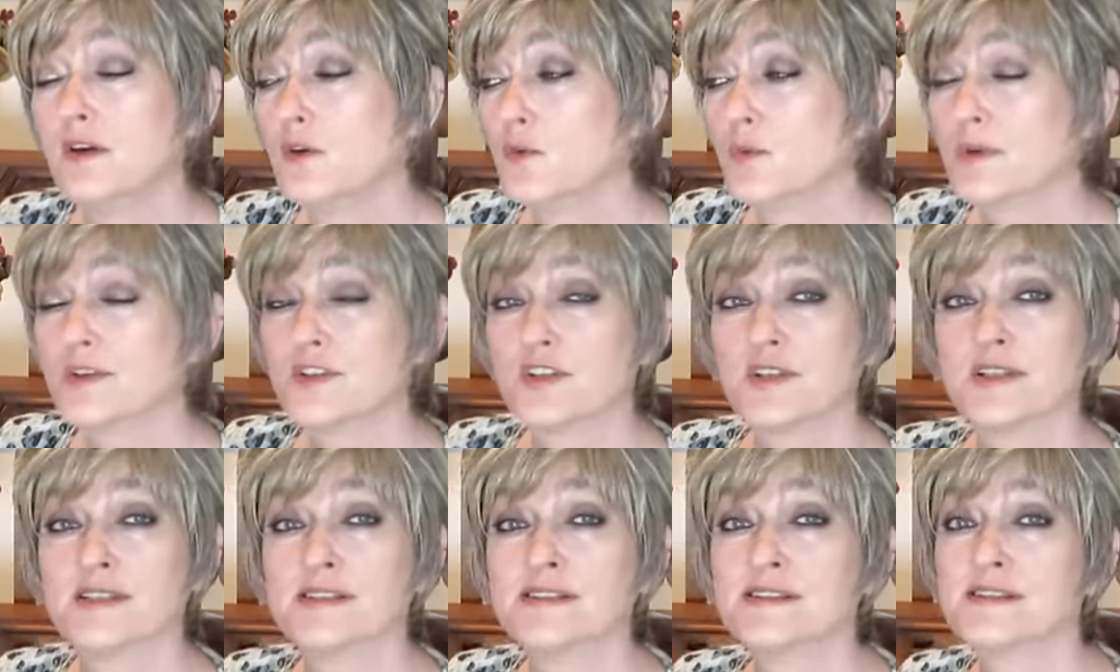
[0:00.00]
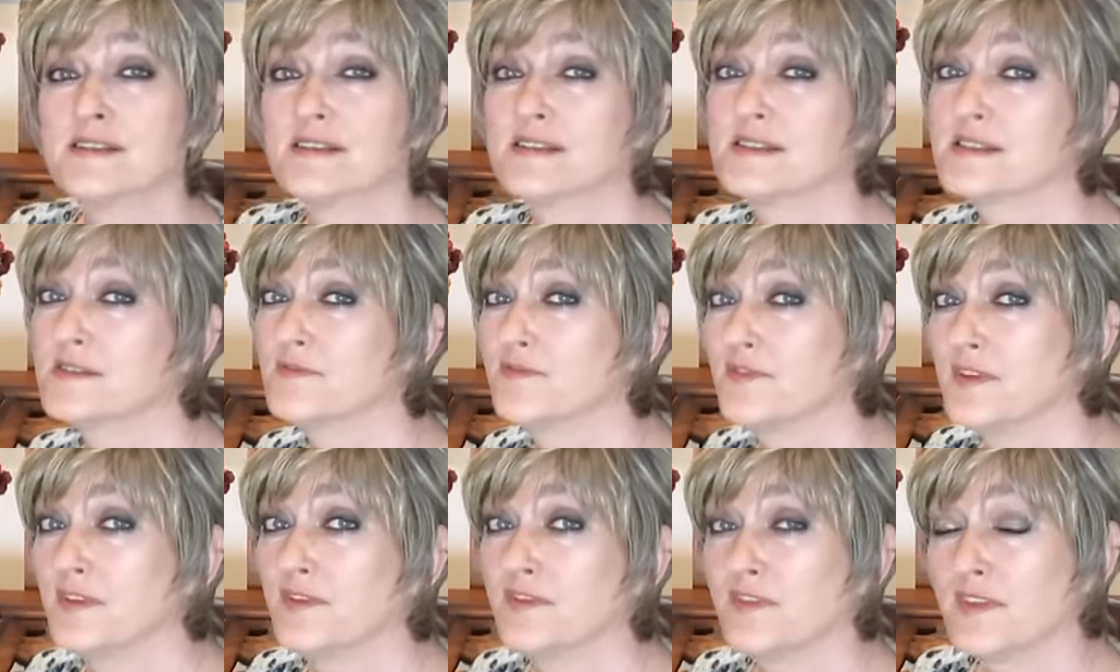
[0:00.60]
which is this
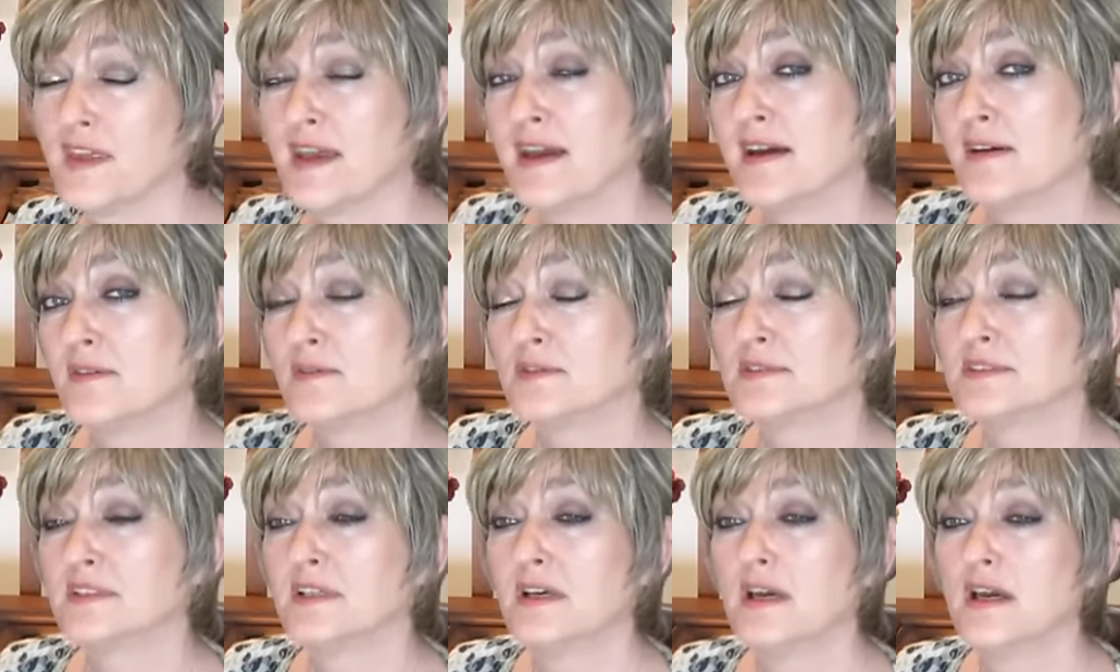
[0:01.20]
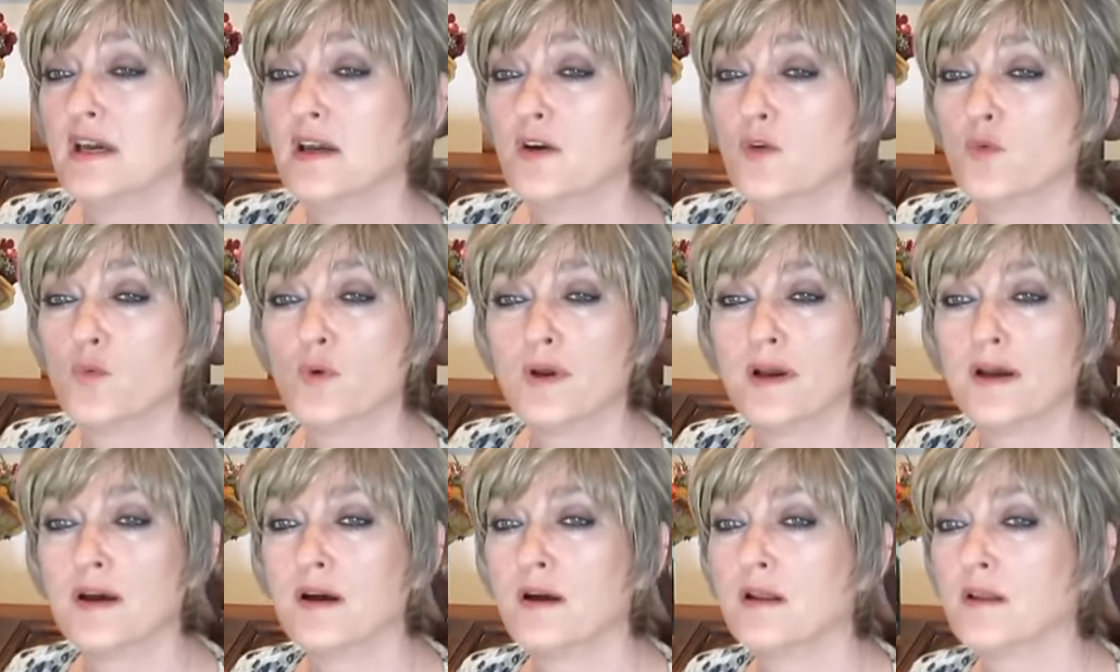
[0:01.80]
fifth house,
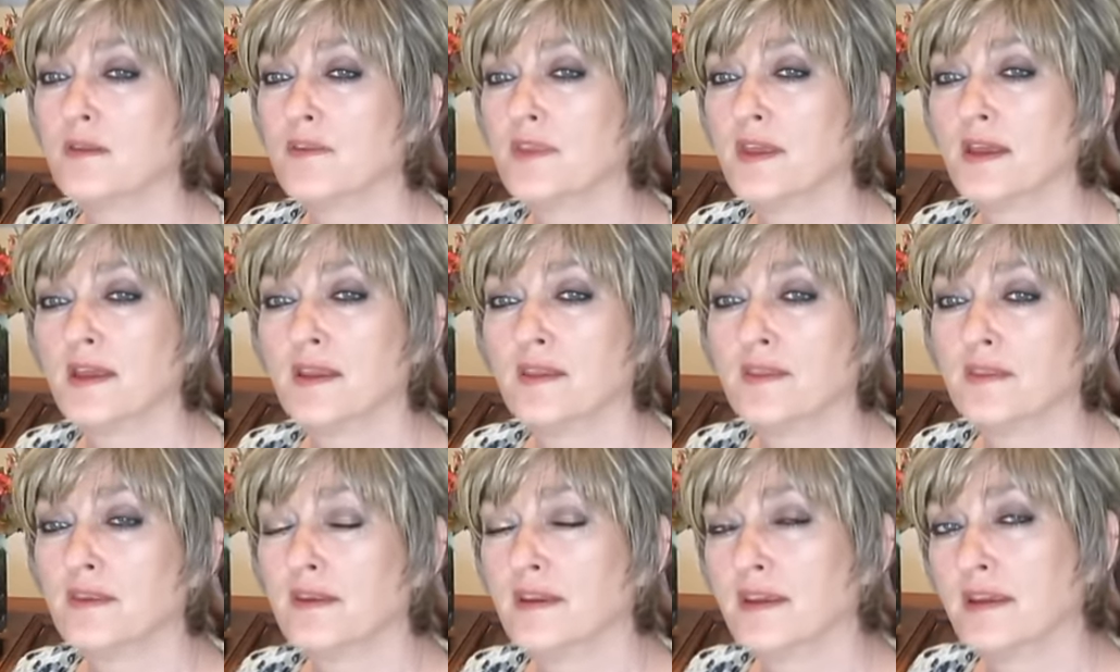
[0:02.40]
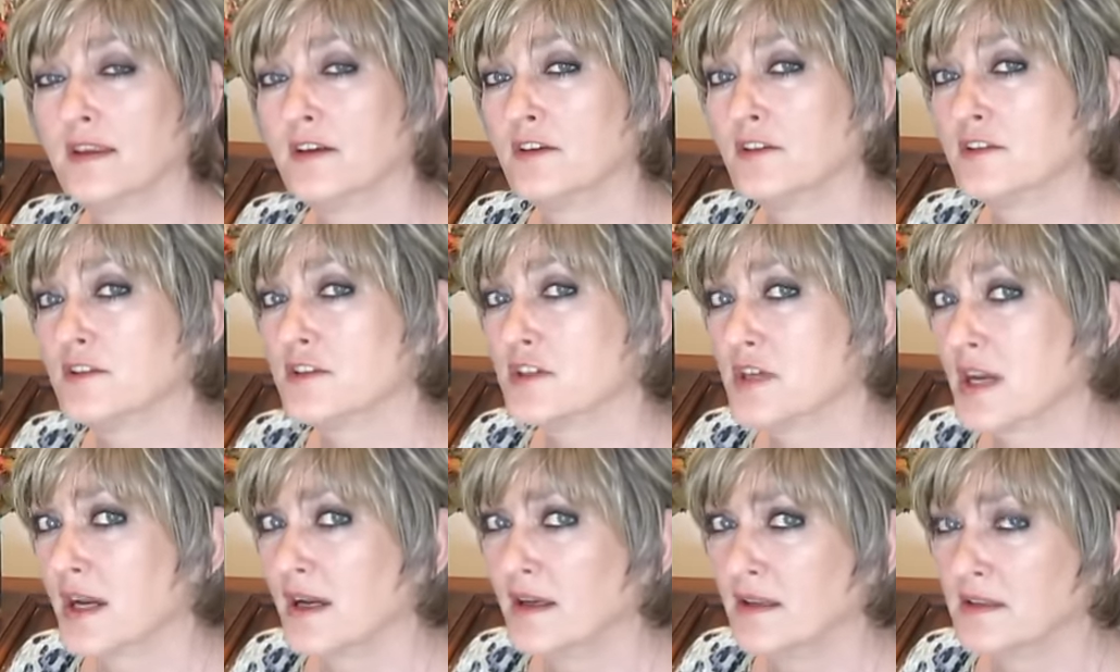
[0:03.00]
well, then the inner
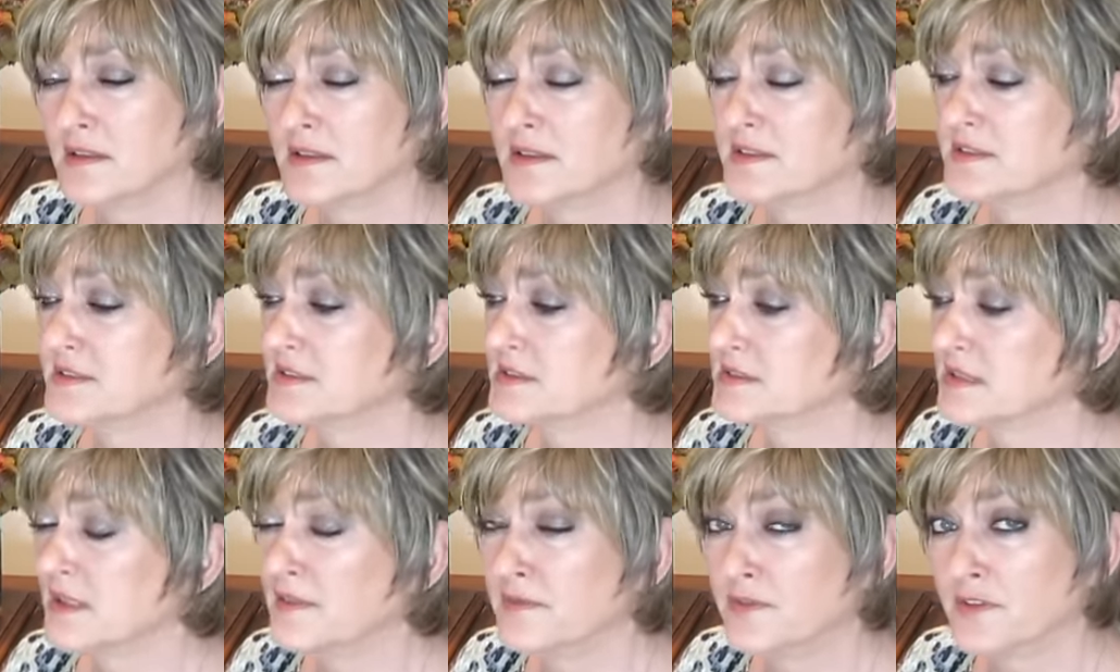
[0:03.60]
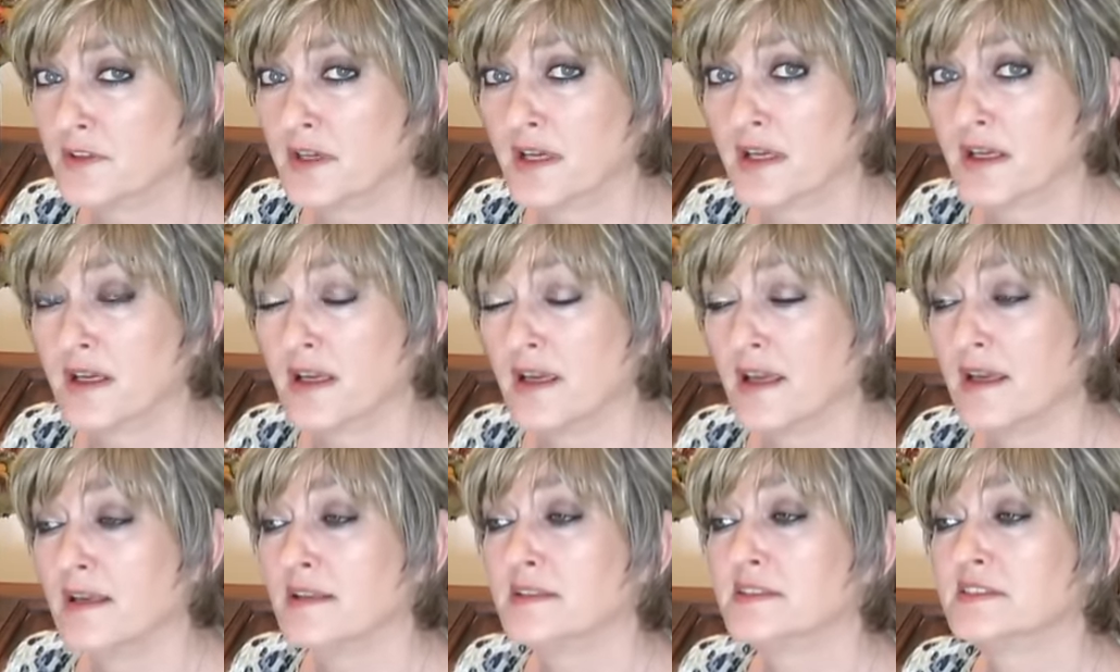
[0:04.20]
child is suffering
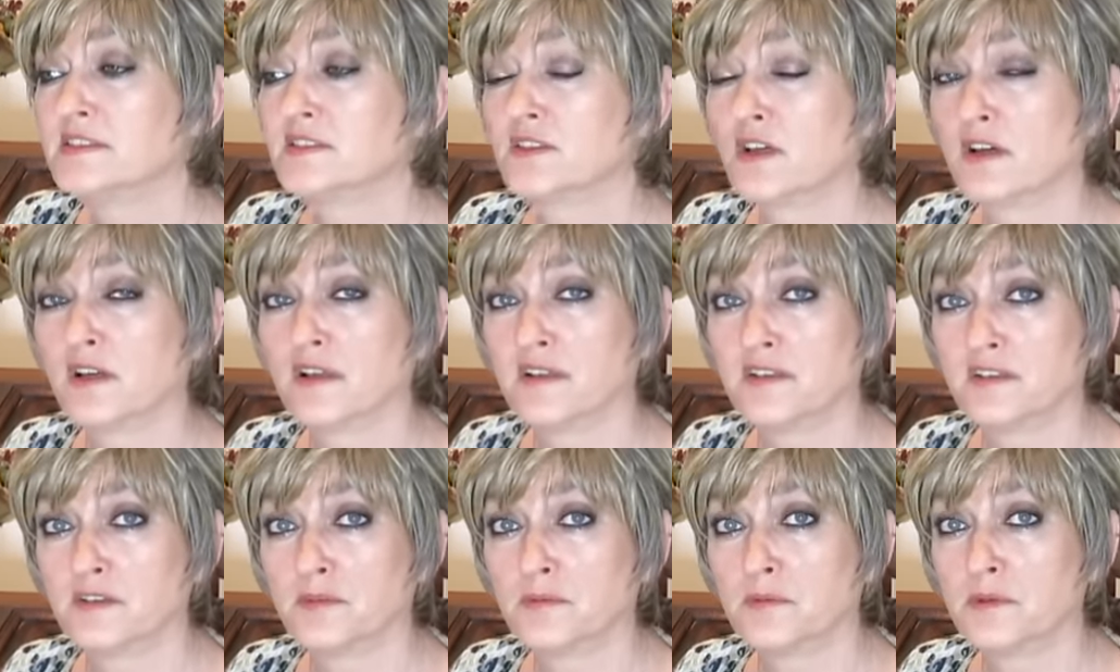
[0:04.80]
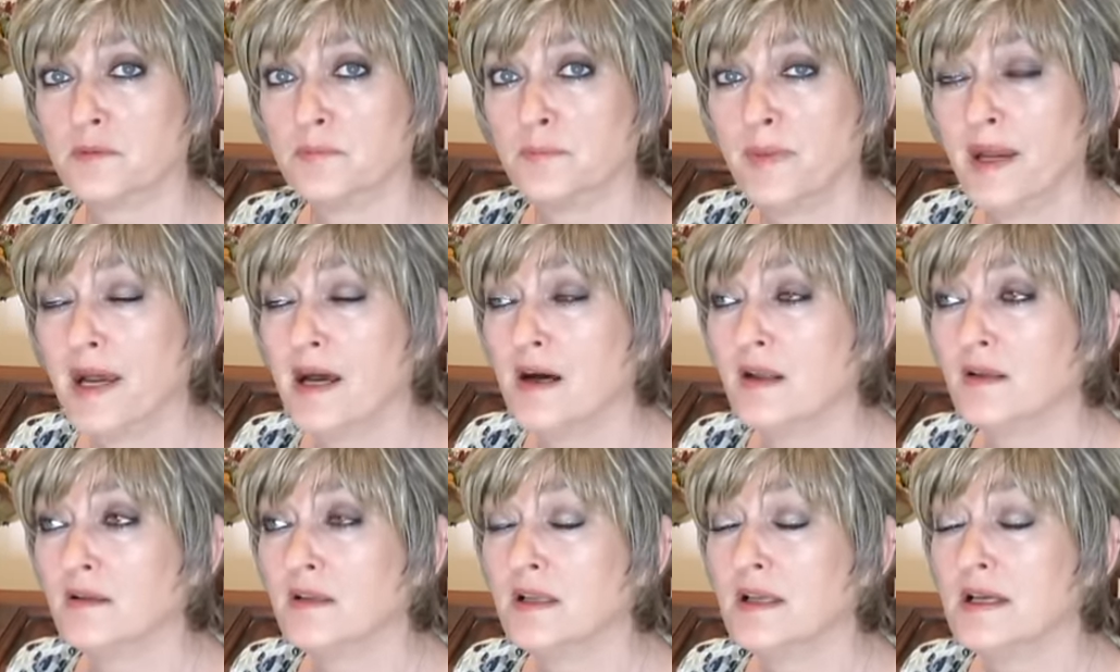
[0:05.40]
and starting to
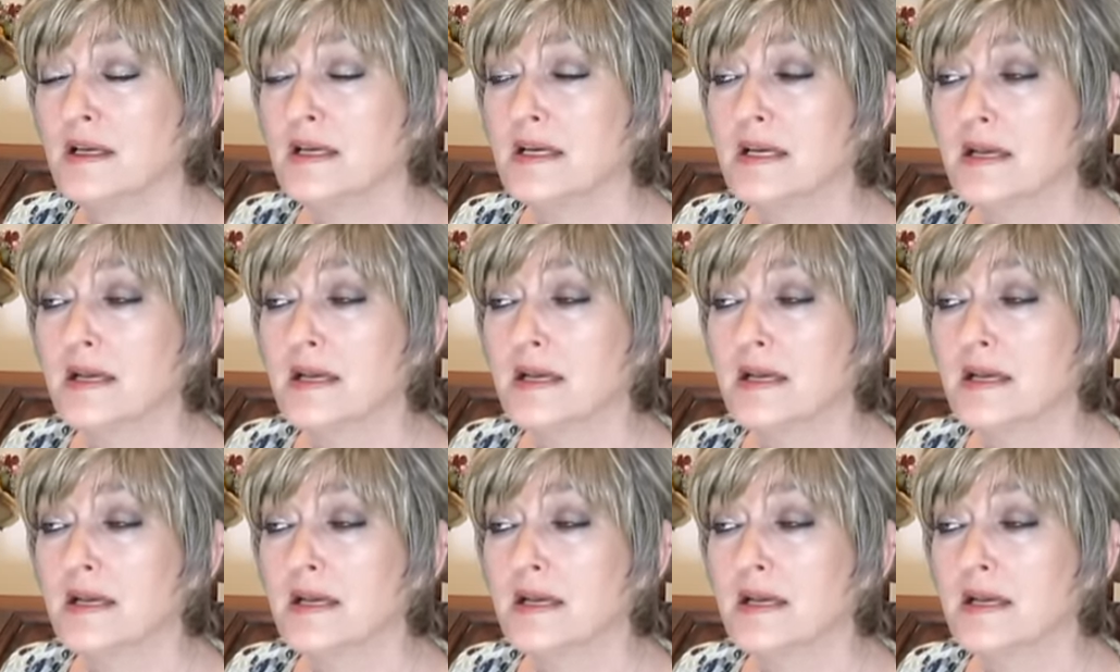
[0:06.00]
rebel.